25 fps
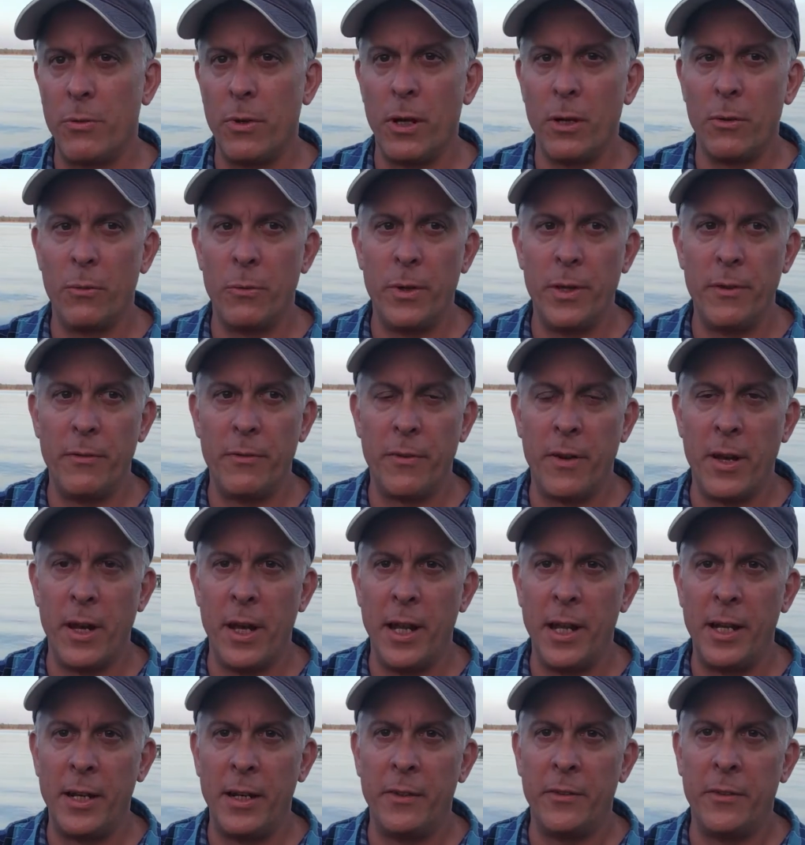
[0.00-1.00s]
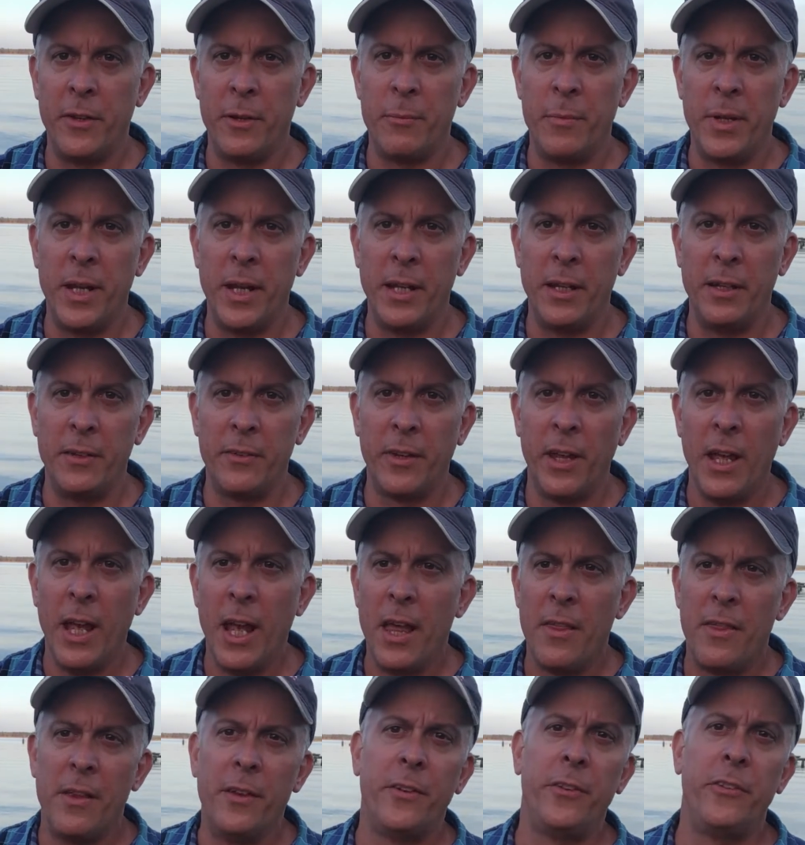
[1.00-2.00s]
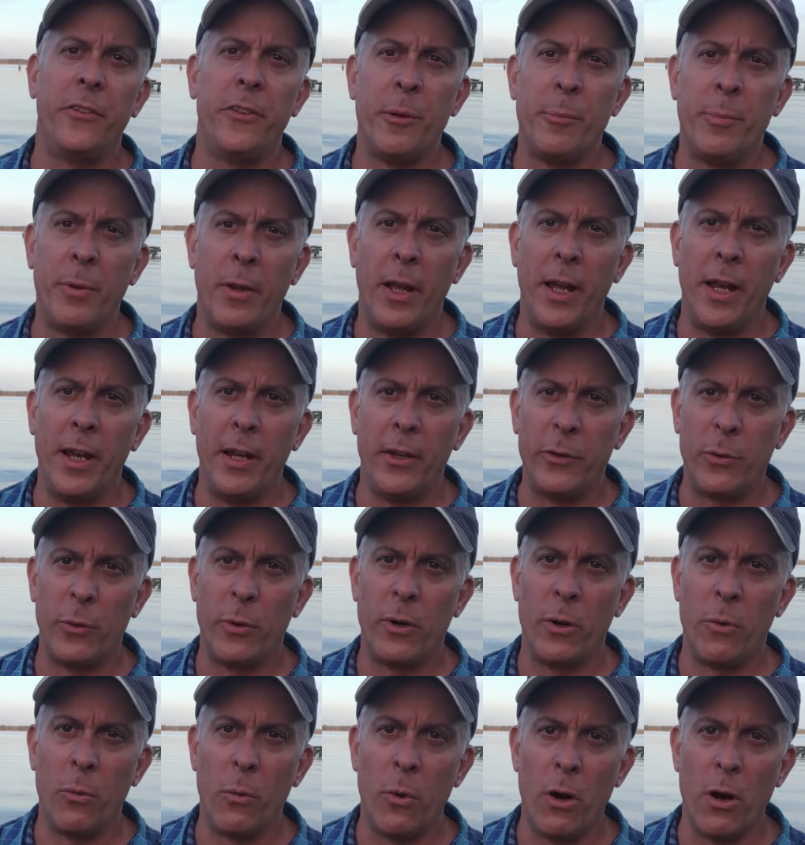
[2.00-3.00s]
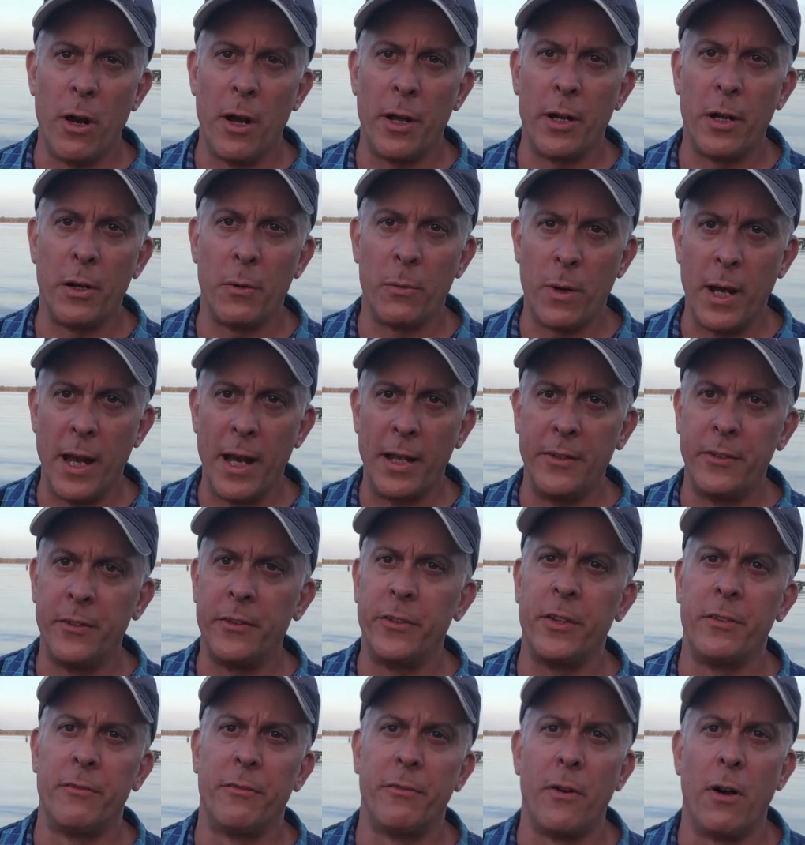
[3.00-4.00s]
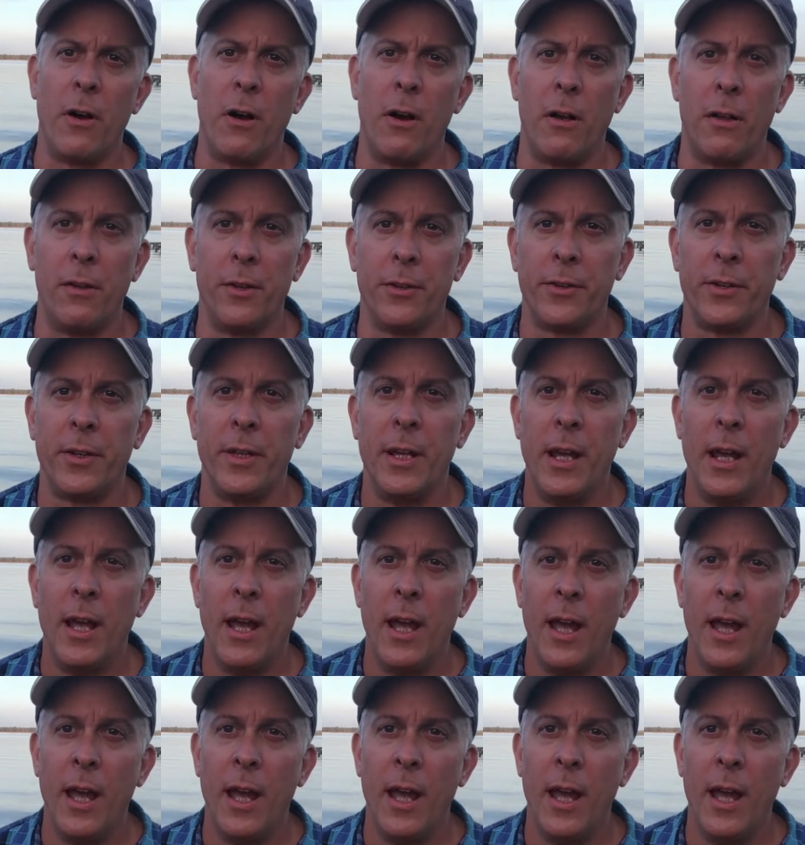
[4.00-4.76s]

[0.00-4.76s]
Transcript: what we find is it means this is the place where water rises and falls.